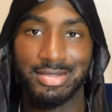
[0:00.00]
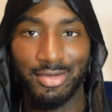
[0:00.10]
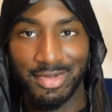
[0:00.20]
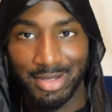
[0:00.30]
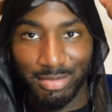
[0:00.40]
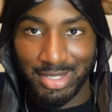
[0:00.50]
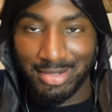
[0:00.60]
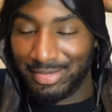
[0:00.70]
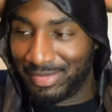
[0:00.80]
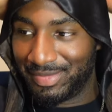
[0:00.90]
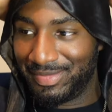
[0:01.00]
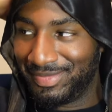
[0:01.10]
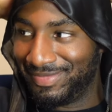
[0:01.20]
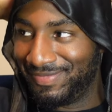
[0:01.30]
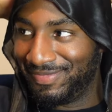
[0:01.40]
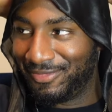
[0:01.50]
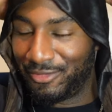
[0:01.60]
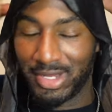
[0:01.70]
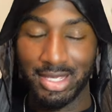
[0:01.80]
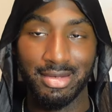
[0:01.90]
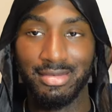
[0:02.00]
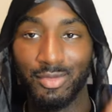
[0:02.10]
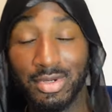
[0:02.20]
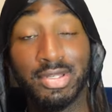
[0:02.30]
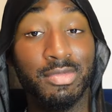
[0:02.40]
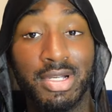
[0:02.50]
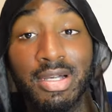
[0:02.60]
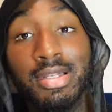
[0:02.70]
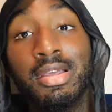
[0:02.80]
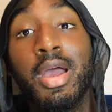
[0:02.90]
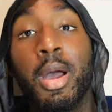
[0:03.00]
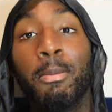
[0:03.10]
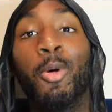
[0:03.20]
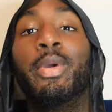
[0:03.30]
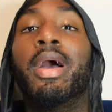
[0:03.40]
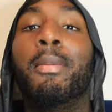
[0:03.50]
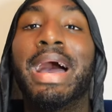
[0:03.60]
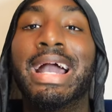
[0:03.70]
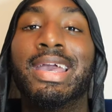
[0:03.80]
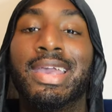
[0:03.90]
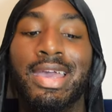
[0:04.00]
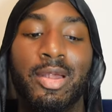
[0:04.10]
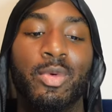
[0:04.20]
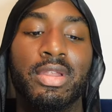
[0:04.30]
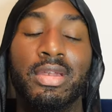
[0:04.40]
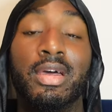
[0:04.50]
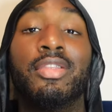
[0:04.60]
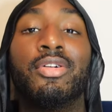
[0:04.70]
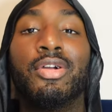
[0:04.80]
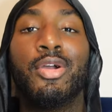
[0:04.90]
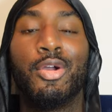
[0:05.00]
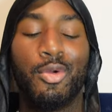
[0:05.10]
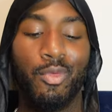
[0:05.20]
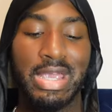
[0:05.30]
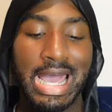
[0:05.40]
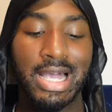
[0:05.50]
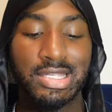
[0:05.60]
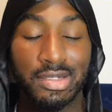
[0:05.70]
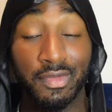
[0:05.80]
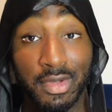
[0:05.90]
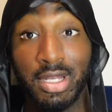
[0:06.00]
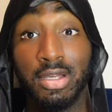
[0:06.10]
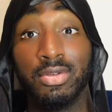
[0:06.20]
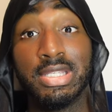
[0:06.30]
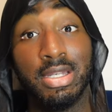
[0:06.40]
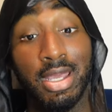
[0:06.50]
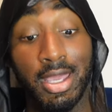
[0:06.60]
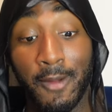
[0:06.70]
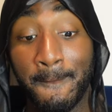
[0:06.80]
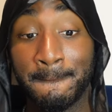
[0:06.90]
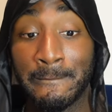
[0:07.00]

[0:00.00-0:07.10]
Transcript: over there being a freaking whatchamacallit. But we are back again with another reaction video today.